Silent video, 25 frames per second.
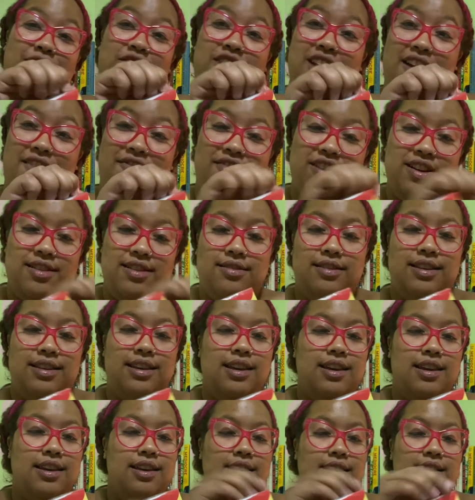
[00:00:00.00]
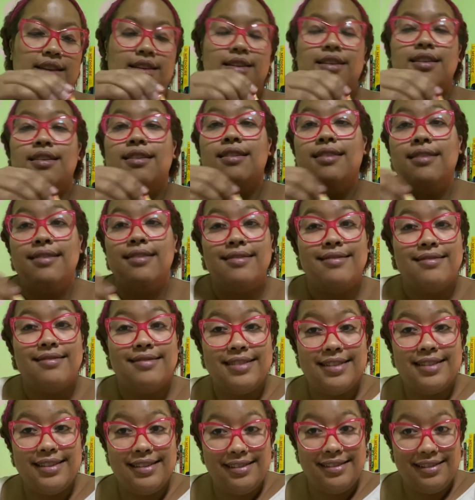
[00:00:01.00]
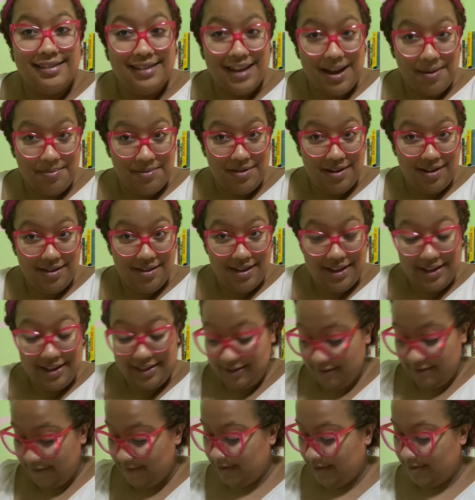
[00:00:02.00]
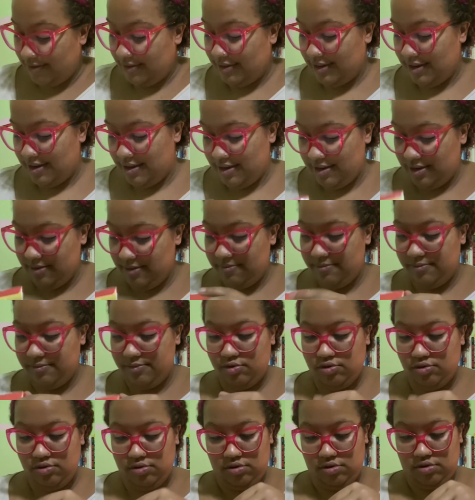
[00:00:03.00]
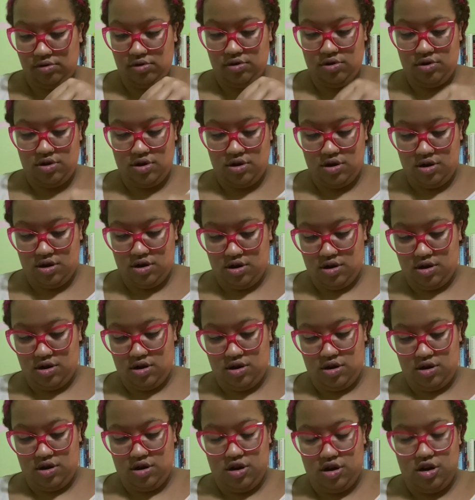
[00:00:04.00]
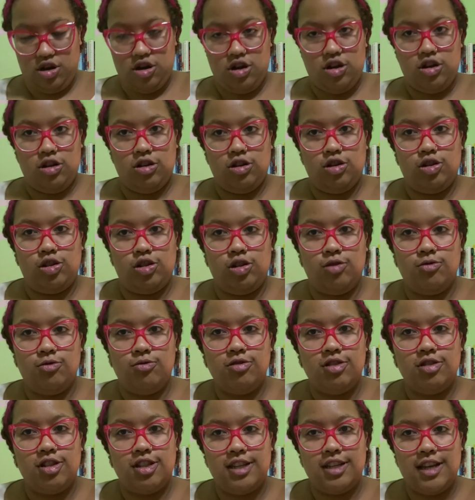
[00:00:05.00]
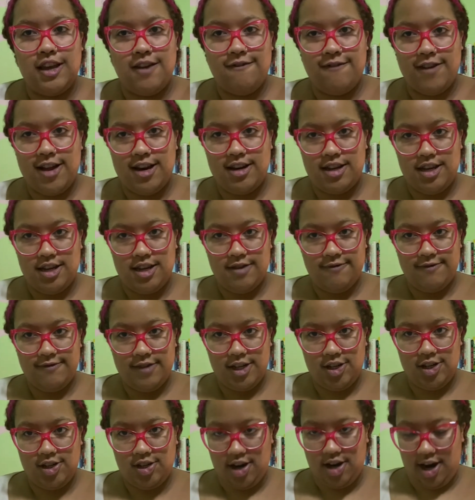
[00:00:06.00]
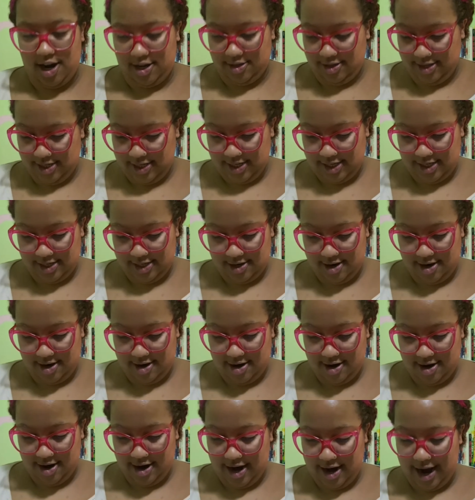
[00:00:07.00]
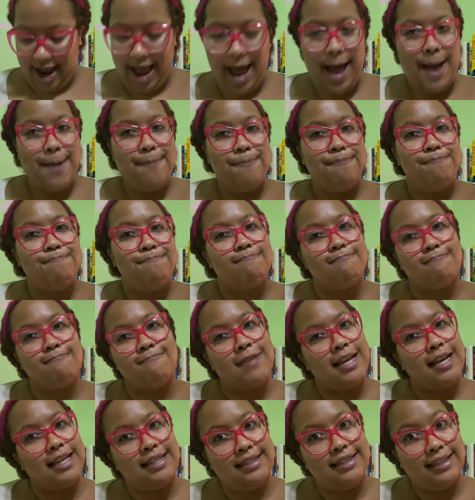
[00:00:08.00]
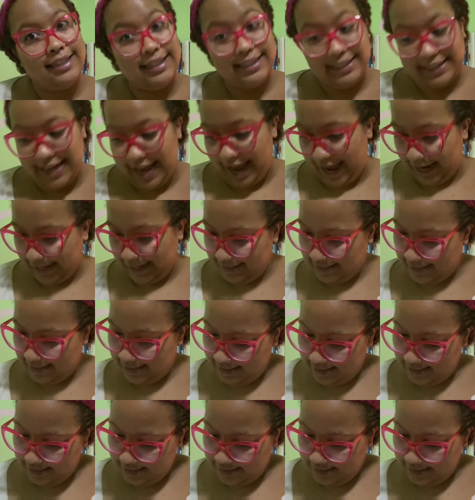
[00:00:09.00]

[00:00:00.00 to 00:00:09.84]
definitely stepped on this a few times. So we'll see if any of the chocolates are still intact.